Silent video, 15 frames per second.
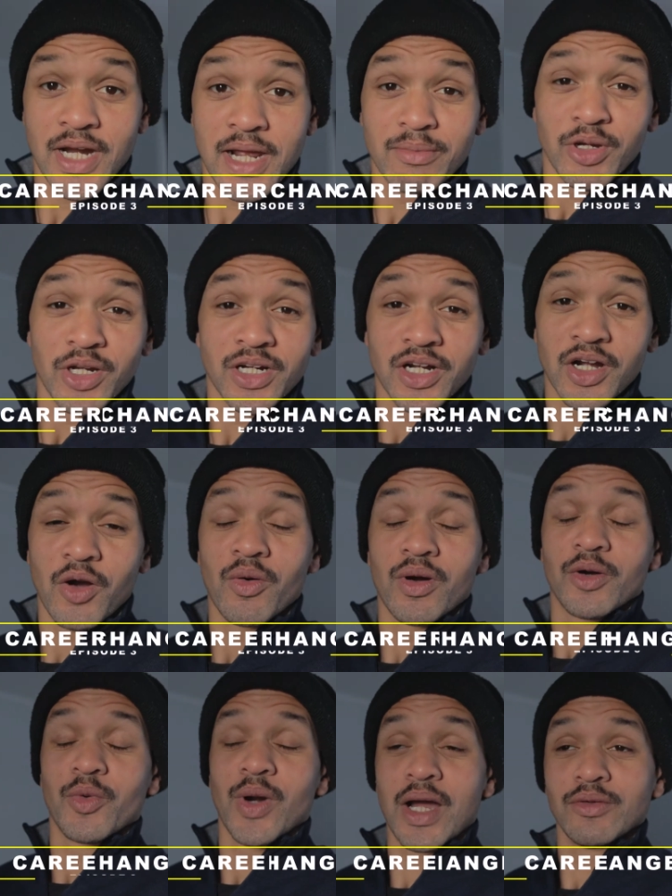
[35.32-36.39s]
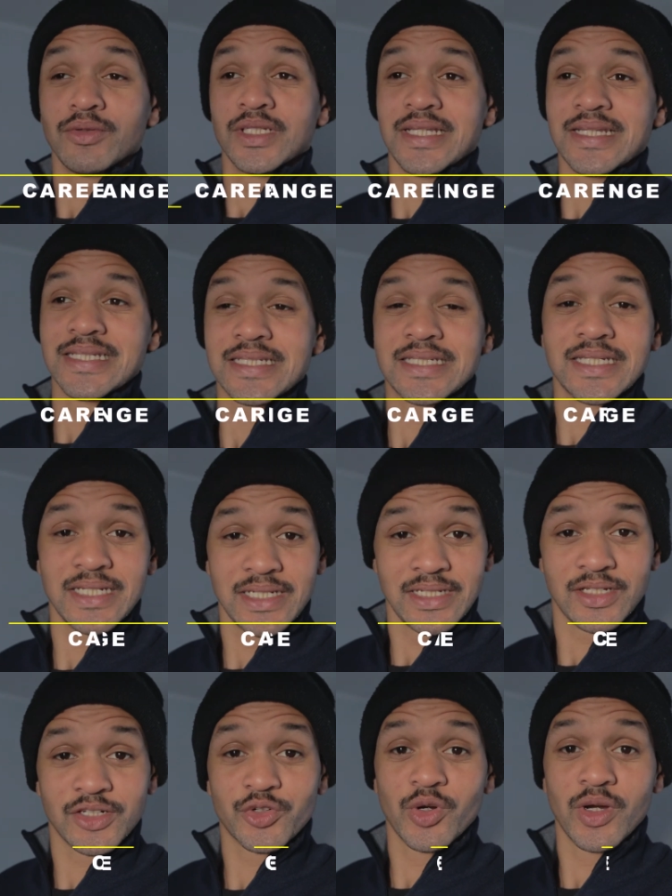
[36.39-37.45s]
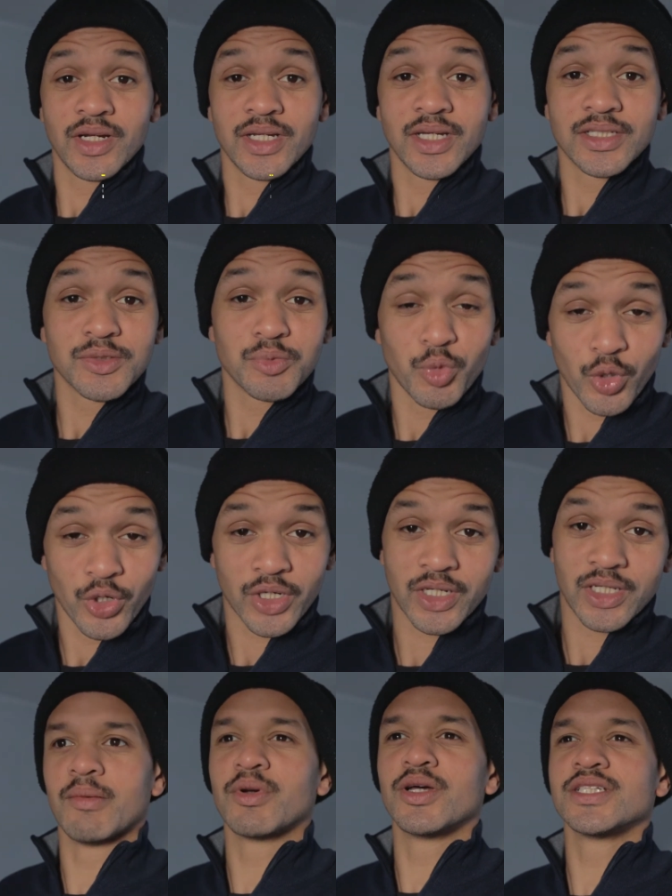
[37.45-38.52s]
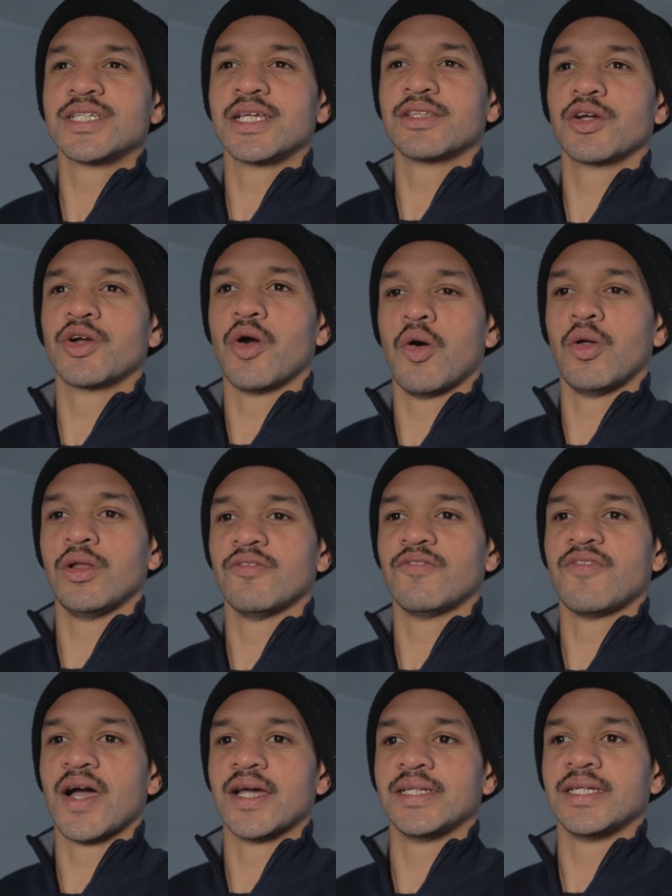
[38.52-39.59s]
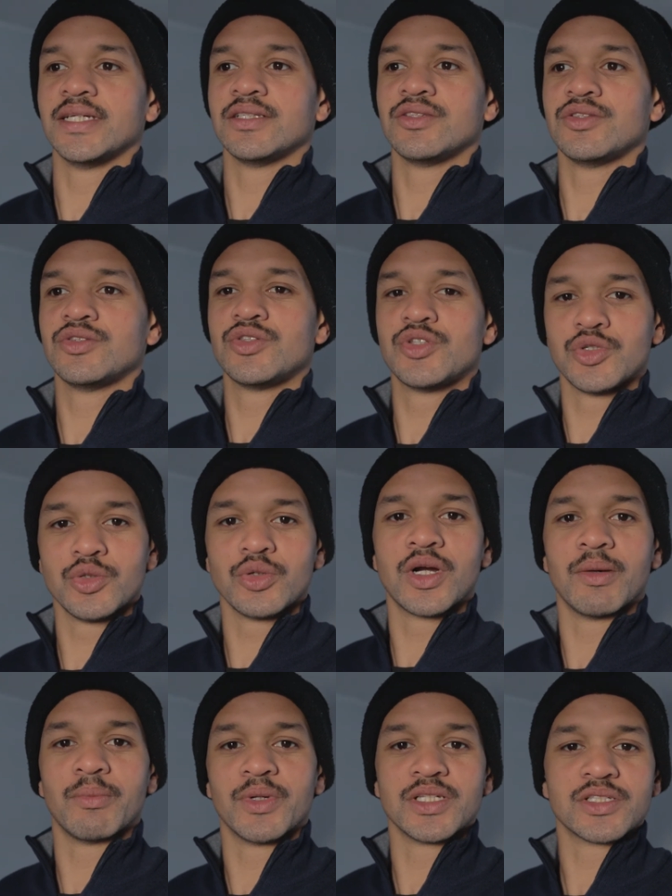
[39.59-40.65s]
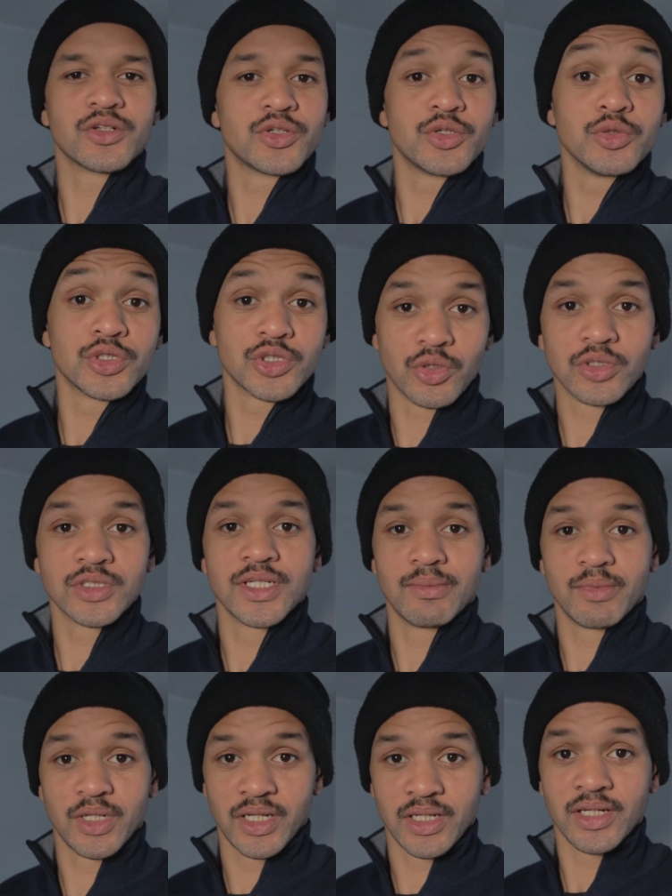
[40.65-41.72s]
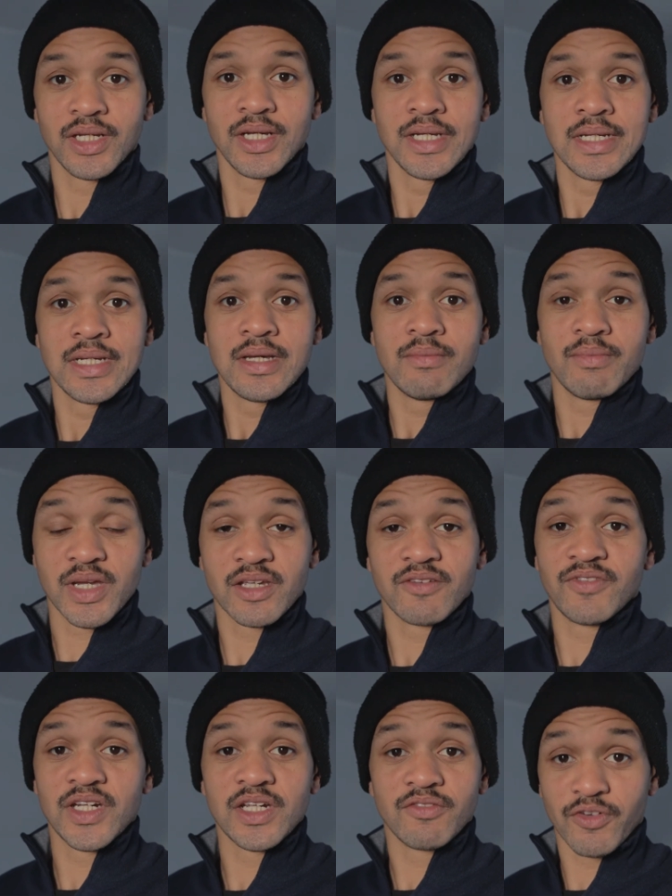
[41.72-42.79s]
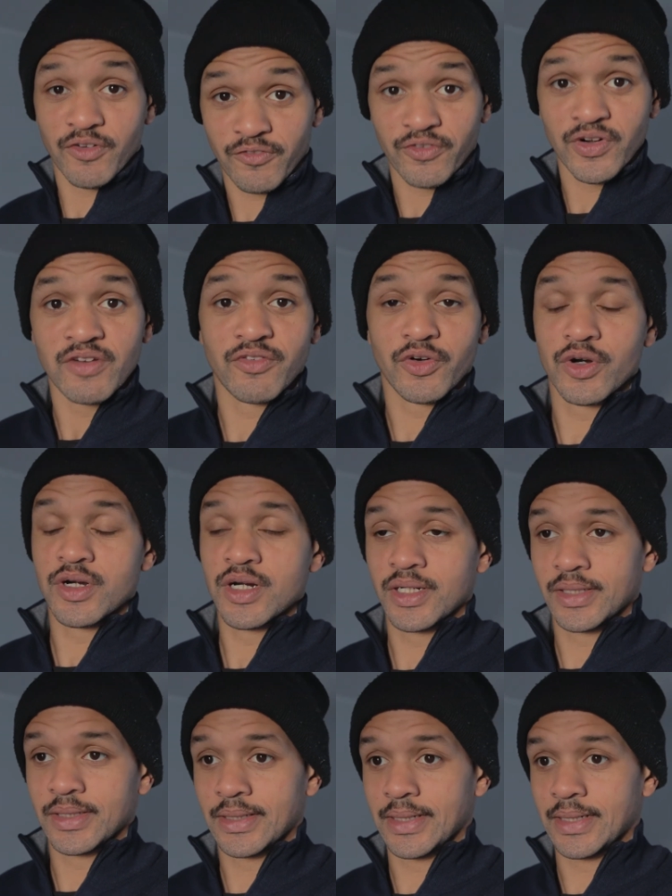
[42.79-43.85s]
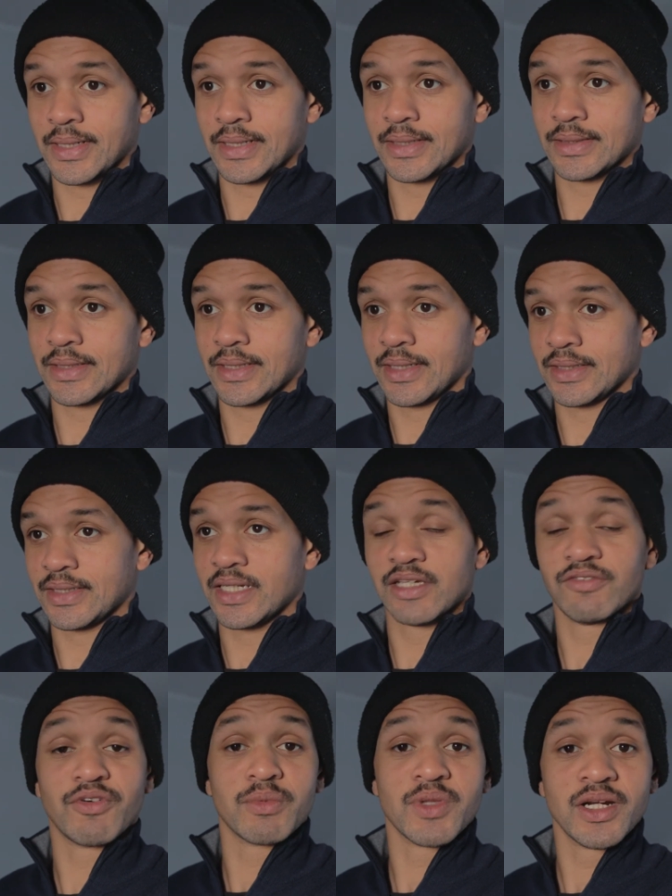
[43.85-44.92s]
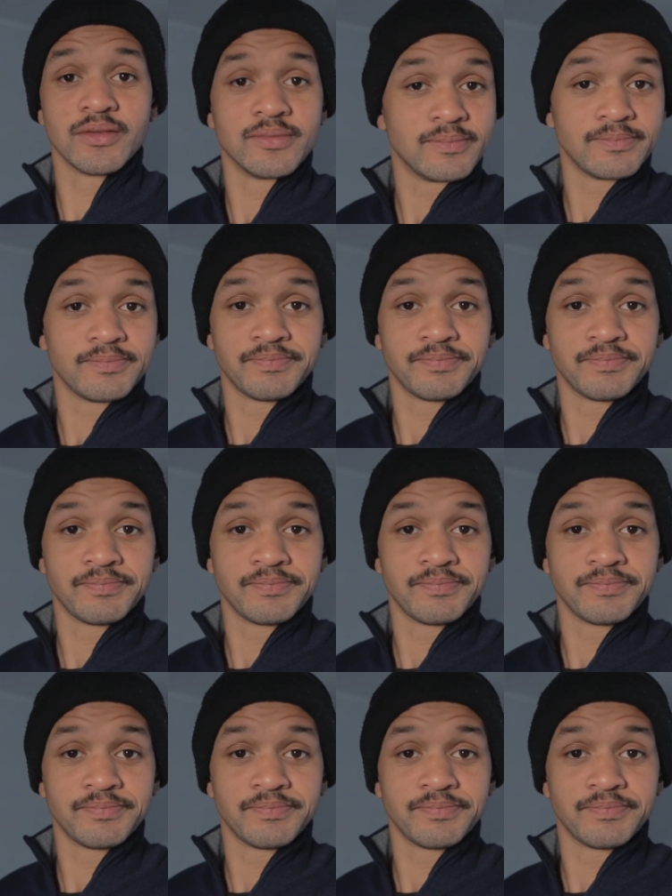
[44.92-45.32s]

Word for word: Today I'm gonna go around in the city and try to get some work. I'm gonna set the goal of finding two companies or two stores that I'm gonna make a video for free for and uh, take it from there.